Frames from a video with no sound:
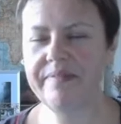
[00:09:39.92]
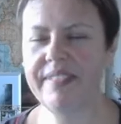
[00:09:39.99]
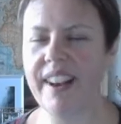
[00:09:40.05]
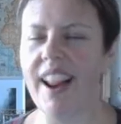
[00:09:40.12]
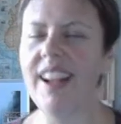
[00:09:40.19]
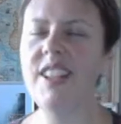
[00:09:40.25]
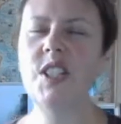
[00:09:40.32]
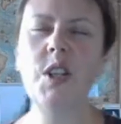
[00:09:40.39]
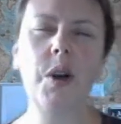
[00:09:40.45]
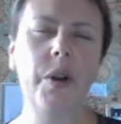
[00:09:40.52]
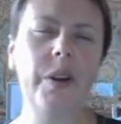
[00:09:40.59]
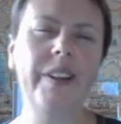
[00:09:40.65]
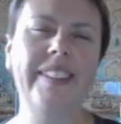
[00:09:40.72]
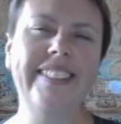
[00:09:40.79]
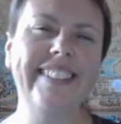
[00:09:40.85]
So,
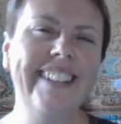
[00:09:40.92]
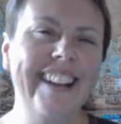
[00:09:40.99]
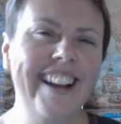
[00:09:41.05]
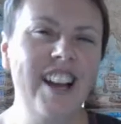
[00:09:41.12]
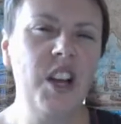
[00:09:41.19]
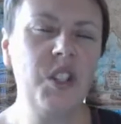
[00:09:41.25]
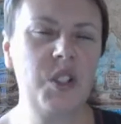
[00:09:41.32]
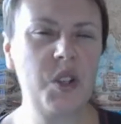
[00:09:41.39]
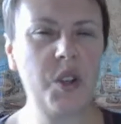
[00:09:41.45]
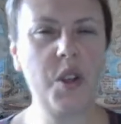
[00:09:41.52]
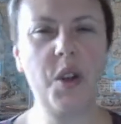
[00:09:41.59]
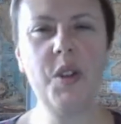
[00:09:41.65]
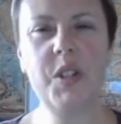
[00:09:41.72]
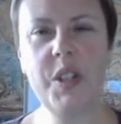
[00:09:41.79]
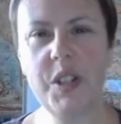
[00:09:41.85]
so those
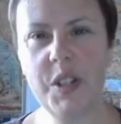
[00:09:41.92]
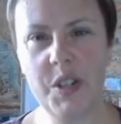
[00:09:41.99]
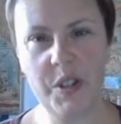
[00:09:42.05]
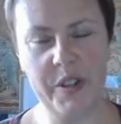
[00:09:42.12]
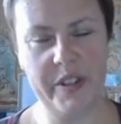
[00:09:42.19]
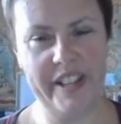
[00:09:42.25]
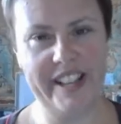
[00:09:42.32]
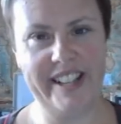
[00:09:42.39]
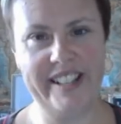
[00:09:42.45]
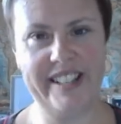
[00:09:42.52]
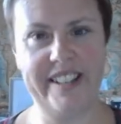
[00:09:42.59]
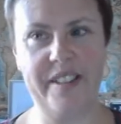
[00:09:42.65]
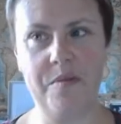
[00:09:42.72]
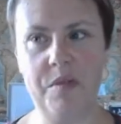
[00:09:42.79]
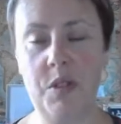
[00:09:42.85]
are the two things that I'm
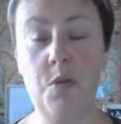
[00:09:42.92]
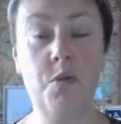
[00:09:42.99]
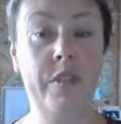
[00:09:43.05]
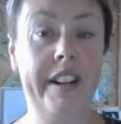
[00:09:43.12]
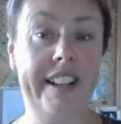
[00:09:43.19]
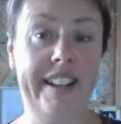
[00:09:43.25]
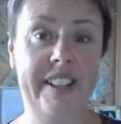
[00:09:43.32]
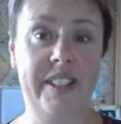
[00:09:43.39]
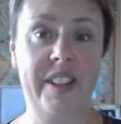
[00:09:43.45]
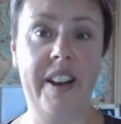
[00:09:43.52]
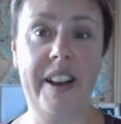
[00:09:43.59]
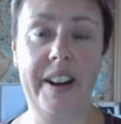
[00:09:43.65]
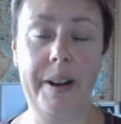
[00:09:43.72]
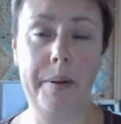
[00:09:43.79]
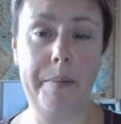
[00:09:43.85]
just really excited
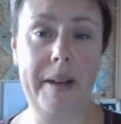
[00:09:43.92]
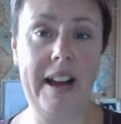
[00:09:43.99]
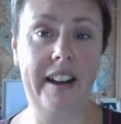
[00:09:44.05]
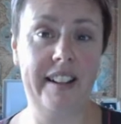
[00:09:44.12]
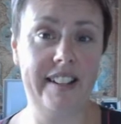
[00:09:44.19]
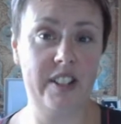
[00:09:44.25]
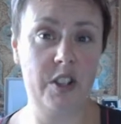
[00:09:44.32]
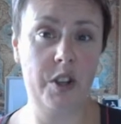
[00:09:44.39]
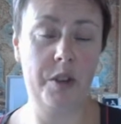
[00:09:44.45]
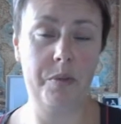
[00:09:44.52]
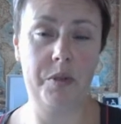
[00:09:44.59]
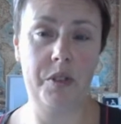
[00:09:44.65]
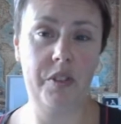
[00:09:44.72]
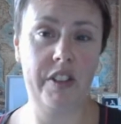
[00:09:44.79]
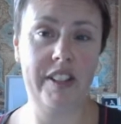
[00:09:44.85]
about in terms of
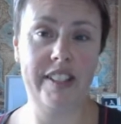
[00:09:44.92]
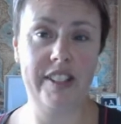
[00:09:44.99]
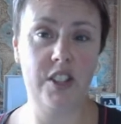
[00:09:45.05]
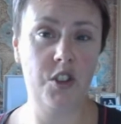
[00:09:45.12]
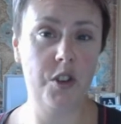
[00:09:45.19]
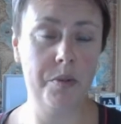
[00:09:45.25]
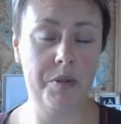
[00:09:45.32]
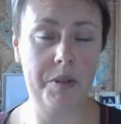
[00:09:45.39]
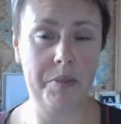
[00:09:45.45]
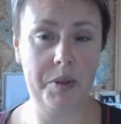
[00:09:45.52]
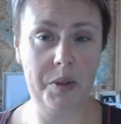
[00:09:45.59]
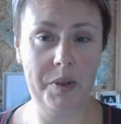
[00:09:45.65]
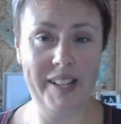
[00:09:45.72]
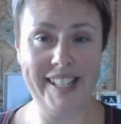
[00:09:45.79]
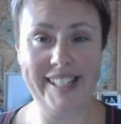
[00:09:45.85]
the, the trips up to
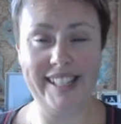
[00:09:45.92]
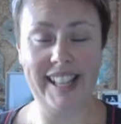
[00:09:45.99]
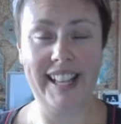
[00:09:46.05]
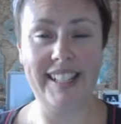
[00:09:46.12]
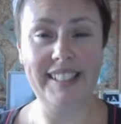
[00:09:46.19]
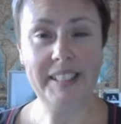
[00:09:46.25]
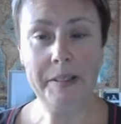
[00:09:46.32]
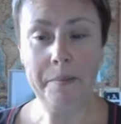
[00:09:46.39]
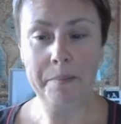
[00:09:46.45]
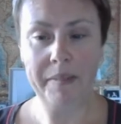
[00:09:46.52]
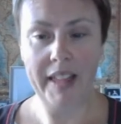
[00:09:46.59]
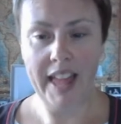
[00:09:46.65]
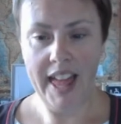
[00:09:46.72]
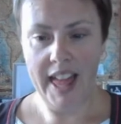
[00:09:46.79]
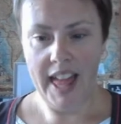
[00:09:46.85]
Queensland.
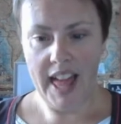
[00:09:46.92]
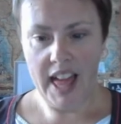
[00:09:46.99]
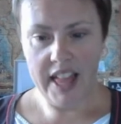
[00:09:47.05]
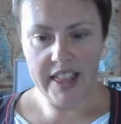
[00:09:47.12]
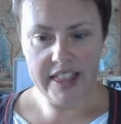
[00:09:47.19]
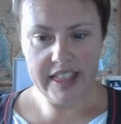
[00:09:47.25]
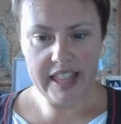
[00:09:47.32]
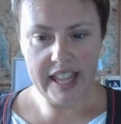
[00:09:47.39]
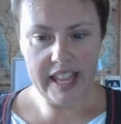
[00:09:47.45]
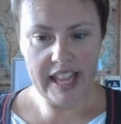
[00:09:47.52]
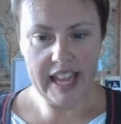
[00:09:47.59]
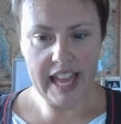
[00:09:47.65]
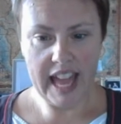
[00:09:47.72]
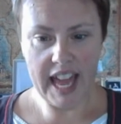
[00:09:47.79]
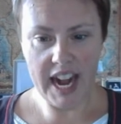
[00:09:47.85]
The
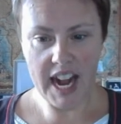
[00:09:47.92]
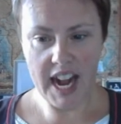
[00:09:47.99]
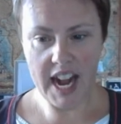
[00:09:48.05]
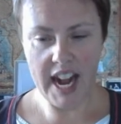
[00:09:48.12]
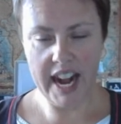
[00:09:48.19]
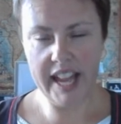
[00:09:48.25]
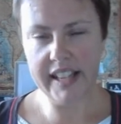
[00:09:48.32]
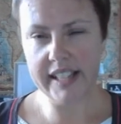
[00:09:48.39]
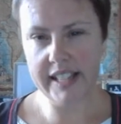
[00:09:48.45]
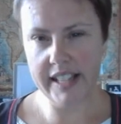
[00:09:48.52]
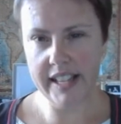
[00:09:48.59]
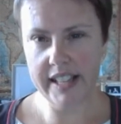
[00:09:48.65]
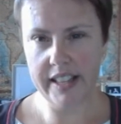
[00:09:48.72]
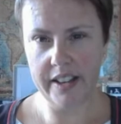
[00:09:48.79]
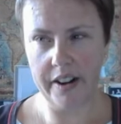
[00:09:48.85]
next thing
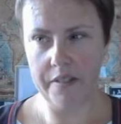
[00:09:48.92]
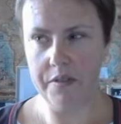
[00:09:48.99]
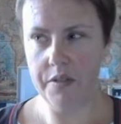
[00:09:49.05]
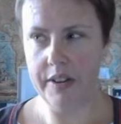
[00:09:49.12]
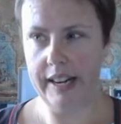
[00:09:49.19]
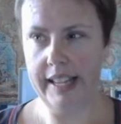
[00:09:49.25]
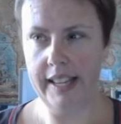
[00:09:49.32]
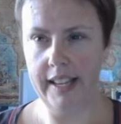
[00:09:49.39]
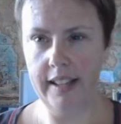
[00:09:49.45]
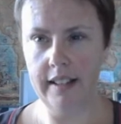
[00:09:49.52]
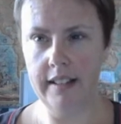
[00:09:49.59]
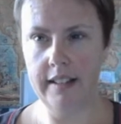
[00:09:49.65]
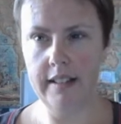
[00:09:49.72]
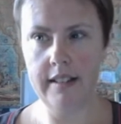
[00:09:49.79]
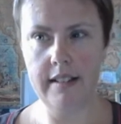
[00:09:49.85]
that I've really
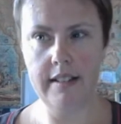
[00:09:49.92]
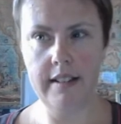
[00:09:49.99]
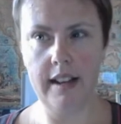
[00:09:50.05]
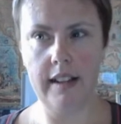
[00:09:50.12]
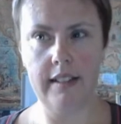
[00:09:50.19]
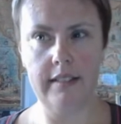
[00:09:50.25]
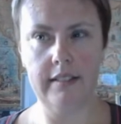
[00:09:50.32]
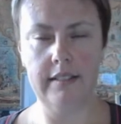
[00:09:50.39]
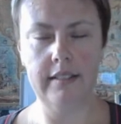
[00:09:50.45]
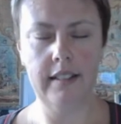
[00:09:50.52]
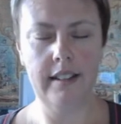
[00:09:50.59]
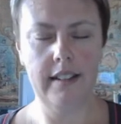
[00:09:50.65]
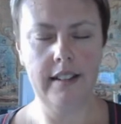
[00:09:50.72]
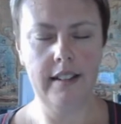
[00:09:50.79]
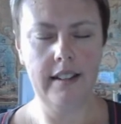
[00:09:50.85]
done
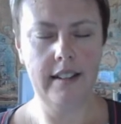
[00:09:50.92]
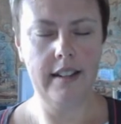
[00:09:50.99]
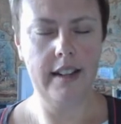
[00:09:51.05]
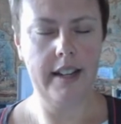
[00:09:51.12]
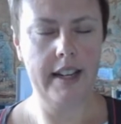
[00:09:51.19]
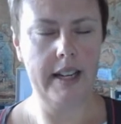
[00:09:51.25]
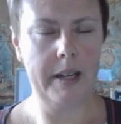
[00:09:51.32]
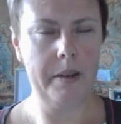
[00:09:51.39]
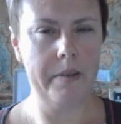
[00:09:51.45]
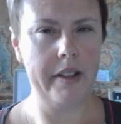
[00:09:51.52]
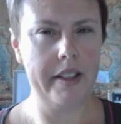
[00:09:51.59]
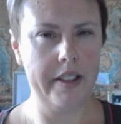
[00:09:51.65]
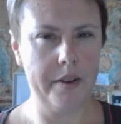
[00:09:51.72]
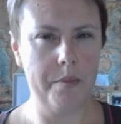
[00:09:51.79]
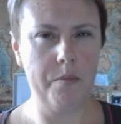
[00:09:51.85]
um, and
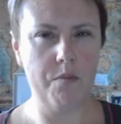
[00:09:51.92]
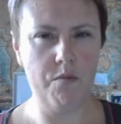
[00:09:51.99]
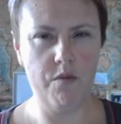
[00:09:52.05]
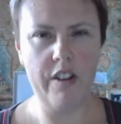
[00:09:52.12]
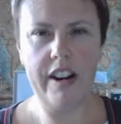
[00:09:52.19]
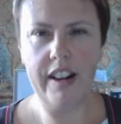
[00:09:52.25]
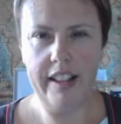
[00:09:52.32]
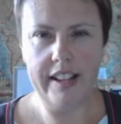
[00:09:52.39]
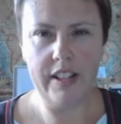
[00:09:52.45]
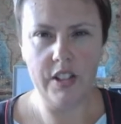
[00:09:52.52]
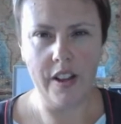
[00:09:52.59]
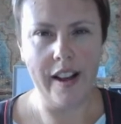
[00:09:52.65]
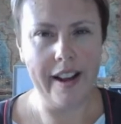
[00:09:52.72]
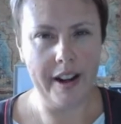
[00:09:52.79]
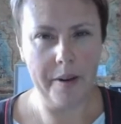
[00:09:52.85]
I'm really
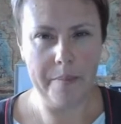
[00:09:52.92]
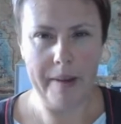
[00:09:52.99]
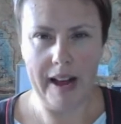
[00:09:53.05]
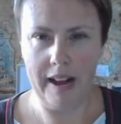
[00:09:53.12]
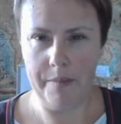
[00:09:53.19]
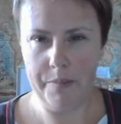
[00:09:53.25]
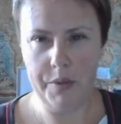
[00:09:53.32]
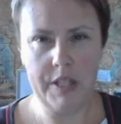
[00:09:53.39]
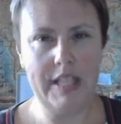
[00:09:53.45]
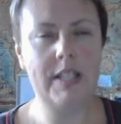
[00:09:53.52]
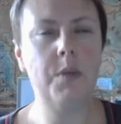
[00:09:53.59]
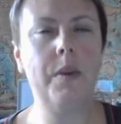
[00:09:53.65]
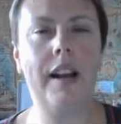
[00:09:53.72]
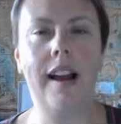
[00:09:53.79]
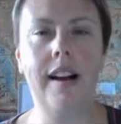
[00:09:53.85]
excited about since we
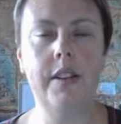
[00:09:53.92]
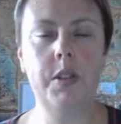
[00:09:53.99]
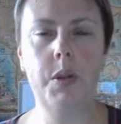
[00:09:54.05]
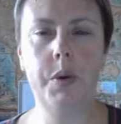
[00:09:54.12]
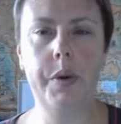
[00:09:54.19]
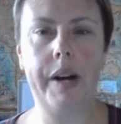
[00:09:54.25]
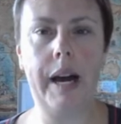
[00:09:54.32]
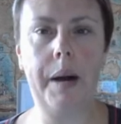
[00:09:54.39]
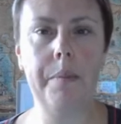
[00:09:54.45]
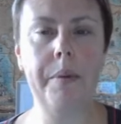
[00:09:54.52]
last caught up